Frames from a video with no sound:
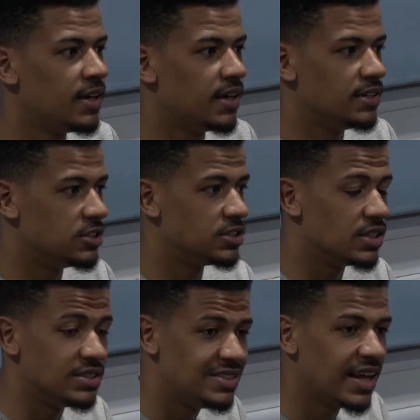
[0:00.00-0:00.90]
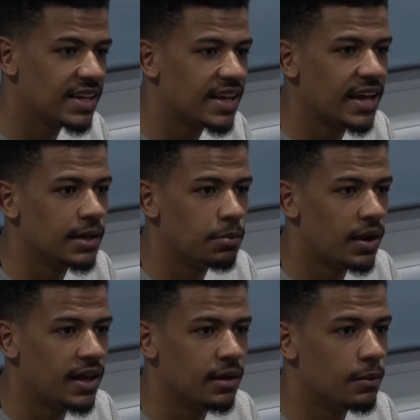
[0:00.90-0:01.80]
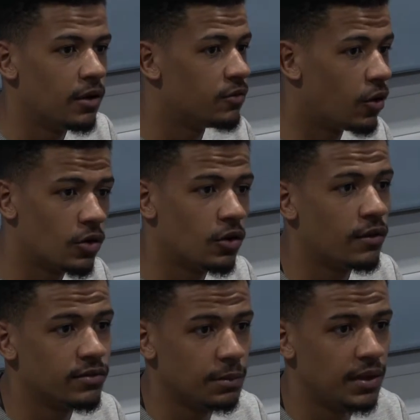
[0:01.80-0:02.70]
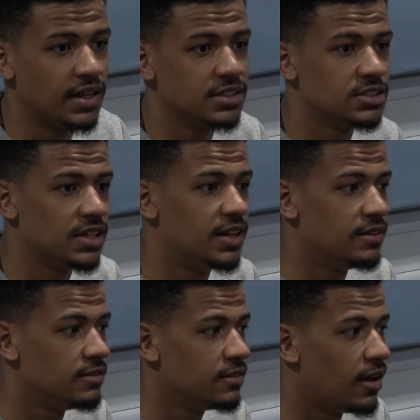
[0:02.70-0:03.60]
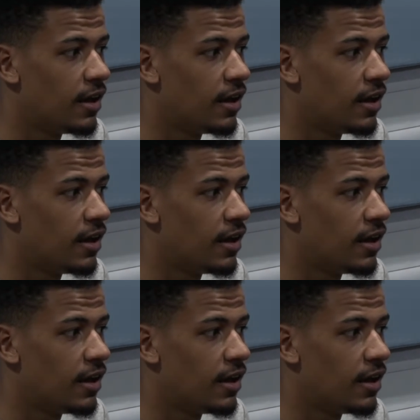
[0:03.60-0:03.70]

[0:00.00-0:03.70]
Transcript: and just a dedicated player both on and off the pitch, and